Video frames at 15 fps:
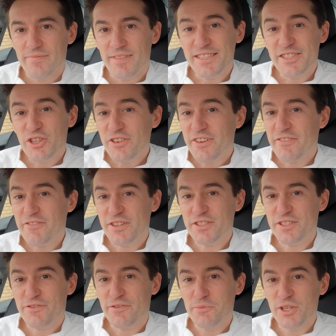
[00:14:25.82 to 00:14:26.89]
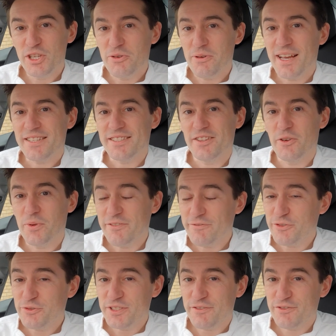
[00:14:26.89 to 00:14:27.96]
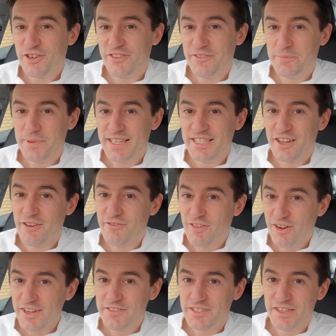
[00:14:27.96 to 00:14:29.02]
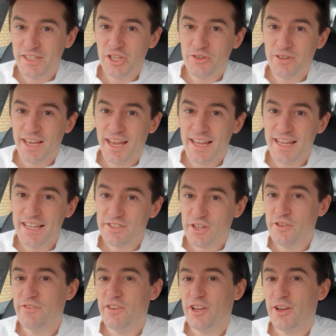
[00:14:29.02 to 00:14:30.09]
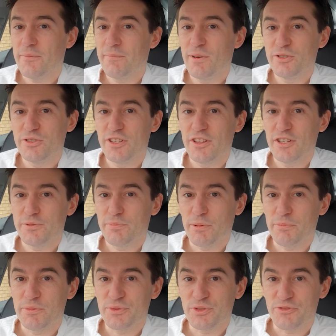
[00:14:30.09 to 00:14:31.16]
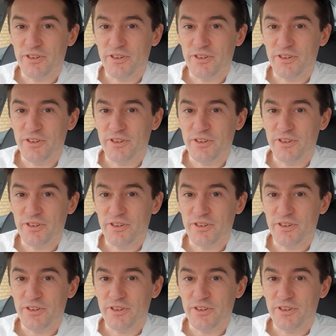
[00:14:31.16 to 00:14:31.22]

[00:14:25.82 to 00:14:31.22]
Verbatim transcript: There's good evidence from the US that when full self-driving beta arrives in the UK, it's overcome most of those problems